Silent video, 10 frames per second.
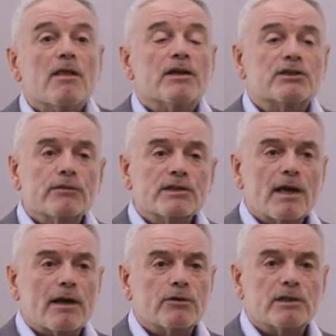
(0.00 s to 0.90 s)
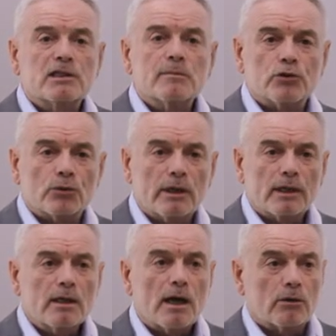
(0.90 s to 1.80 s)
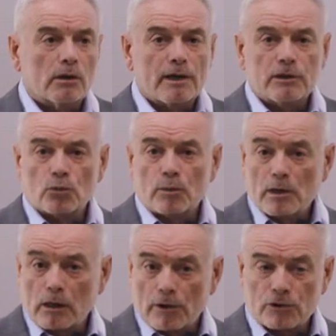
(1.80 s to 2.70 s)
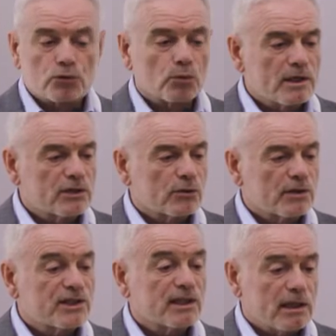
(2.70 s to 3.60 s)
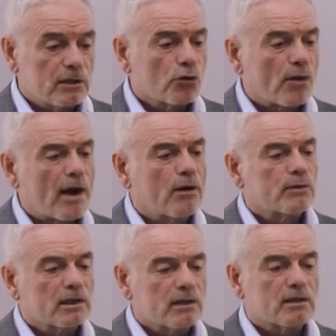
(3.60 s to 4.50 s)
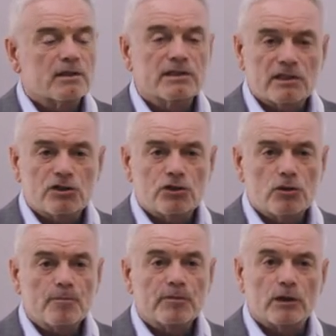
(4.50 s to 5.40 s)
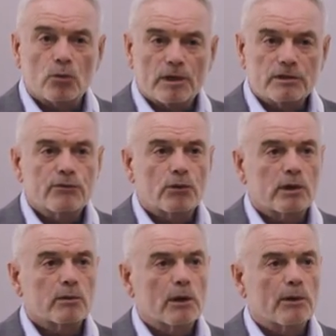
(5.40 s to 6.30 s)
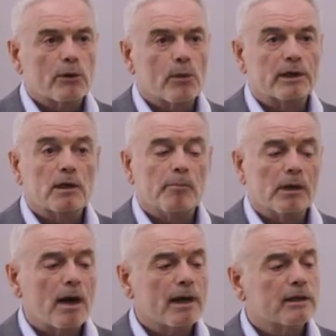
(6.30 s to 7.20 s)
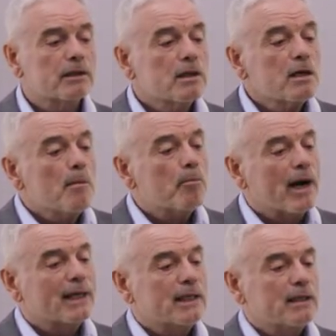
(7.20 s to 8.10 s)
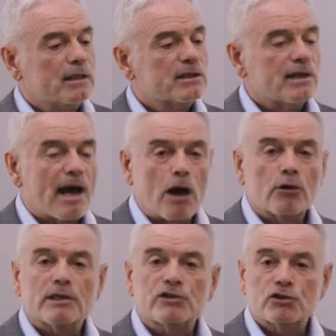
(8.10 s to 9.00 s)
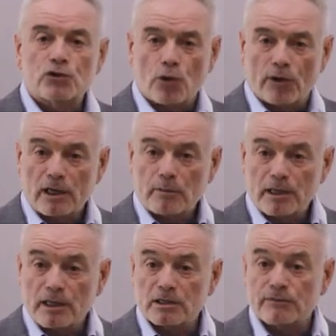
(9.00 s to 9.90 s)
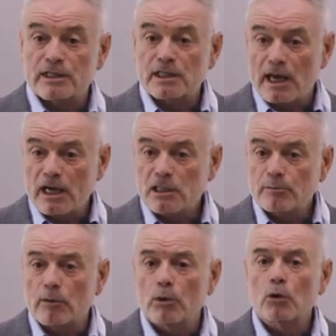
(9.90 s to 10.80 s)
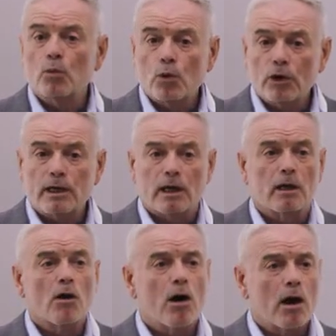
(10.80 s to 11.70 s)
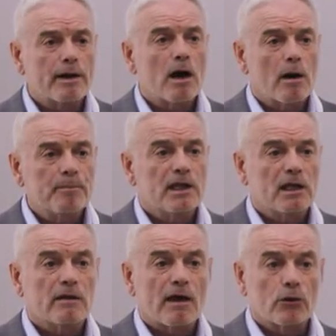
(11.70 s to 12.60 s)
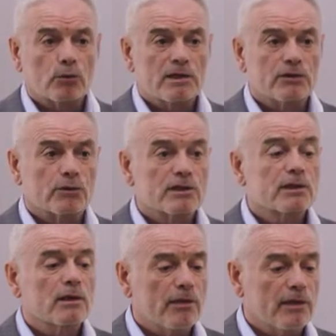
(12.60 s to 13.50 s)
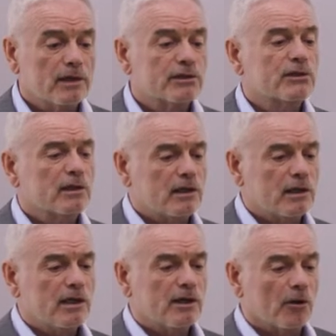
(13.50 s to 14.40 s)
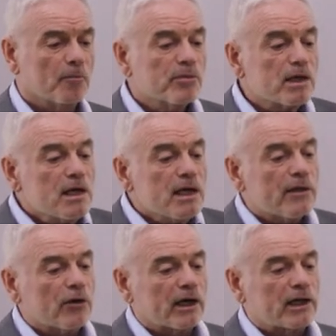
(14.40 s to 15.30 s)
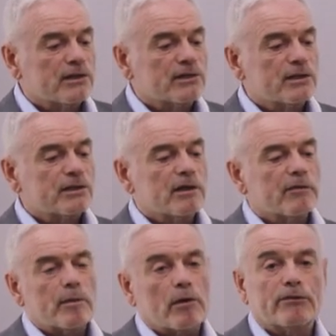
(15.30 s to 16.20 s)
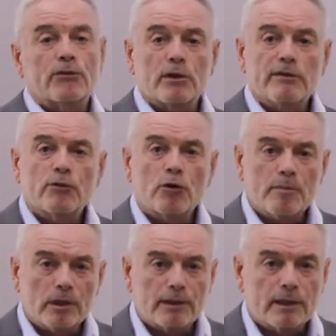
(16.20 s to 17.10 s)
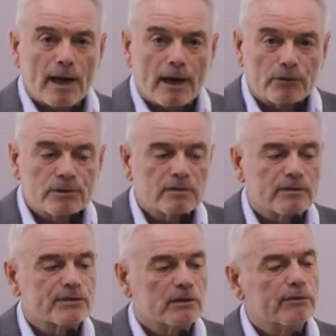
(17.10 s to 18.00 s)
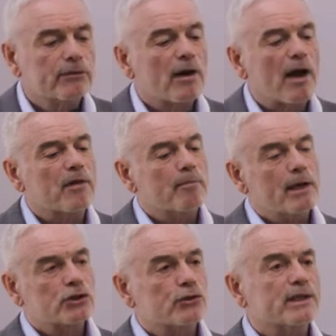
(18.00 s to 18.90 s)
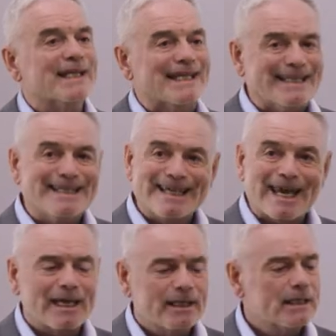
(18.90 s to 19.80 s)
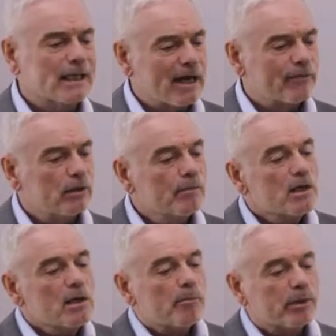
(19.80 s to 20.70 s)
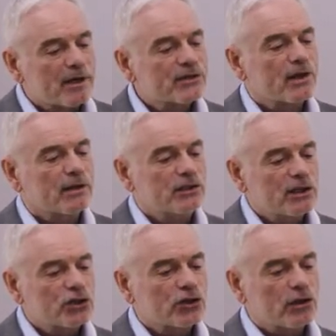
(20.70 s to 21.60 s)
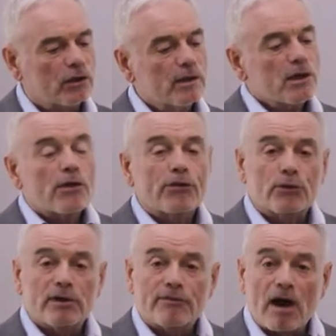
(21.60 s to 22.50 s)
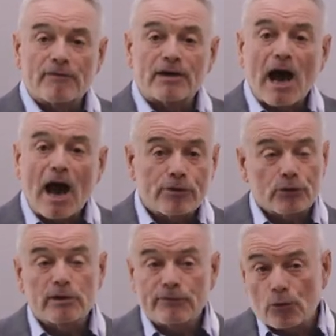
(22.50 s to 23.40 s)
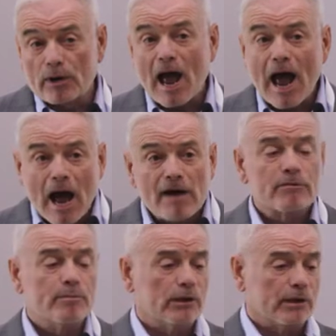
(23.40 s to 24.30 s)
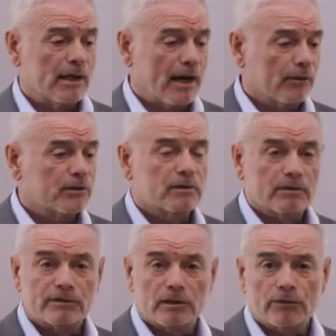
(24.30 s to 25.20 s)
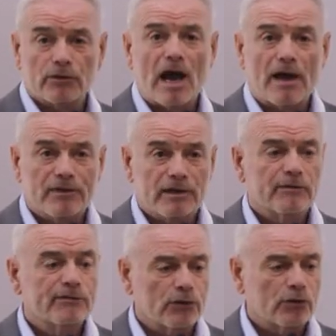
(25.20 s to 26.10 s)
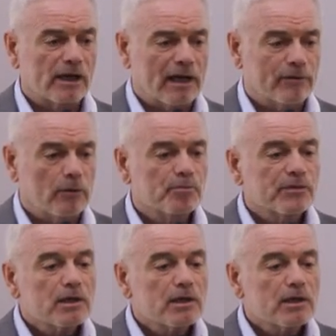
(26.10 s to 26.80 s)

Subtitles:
Silver Standard did some drilling, outlined a large resource in ground in situ. It was 43-101 compliant, but it is now historic because of its age, but we're working on updating that resource this year. There, it consisted of about 44 million ounces of silver at the measured and indicated level, plus additional 34.5 million ounces of silver at the inferred level.